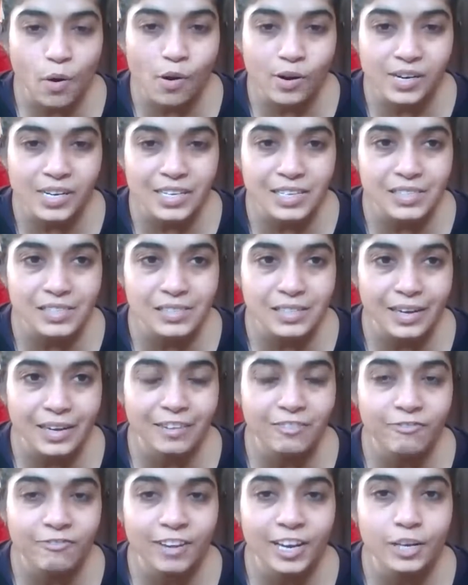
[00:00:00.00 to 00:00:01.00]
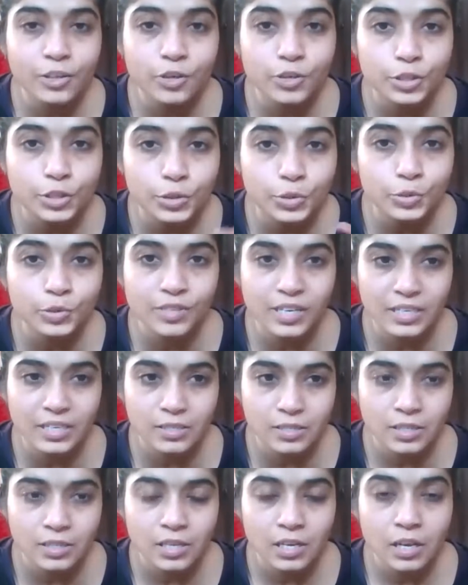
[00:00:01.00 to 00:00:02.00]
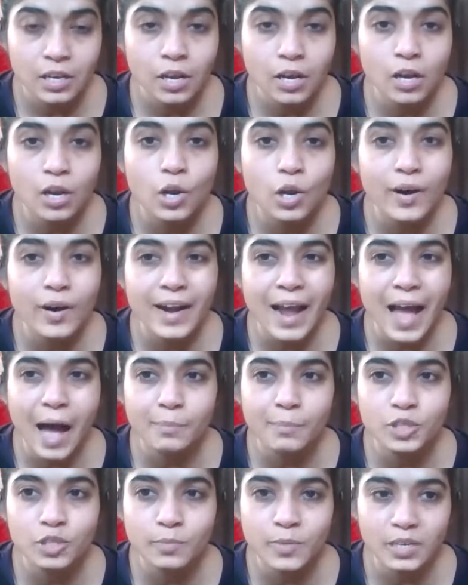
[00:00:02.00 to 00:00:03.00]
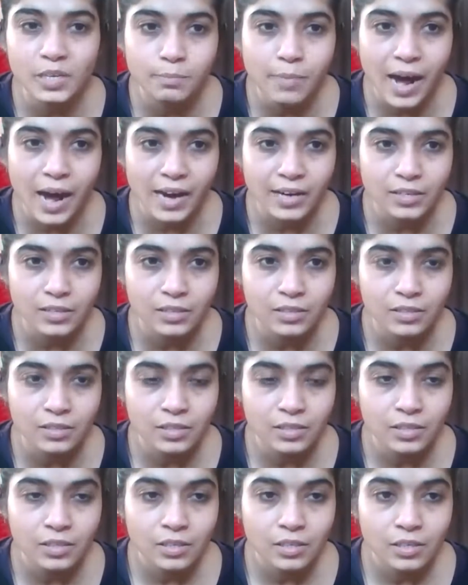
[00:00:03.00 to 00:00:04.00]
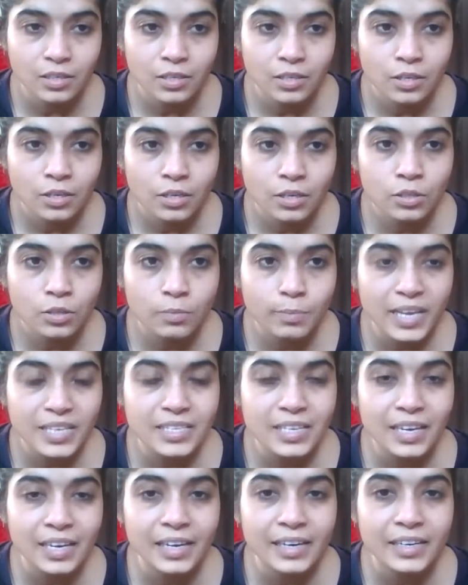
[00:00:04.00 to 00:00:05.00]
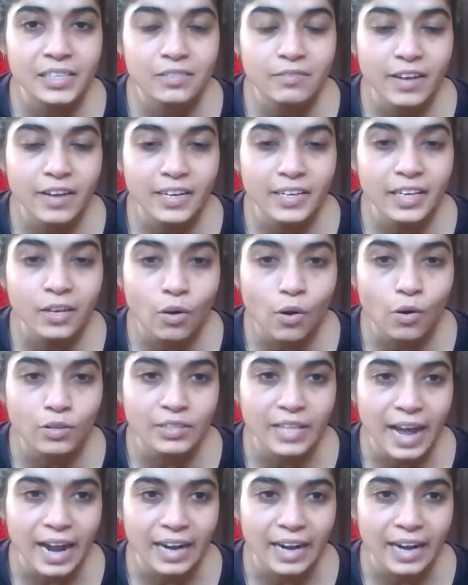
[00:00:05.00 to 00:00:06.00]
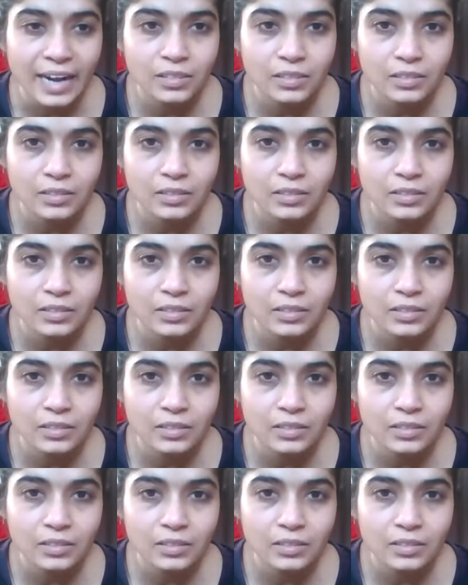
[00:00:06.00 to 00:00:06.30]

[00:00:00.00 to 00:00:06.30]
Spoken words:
organs, and feel your uterus, lower abdomen part. So basically it is working on that.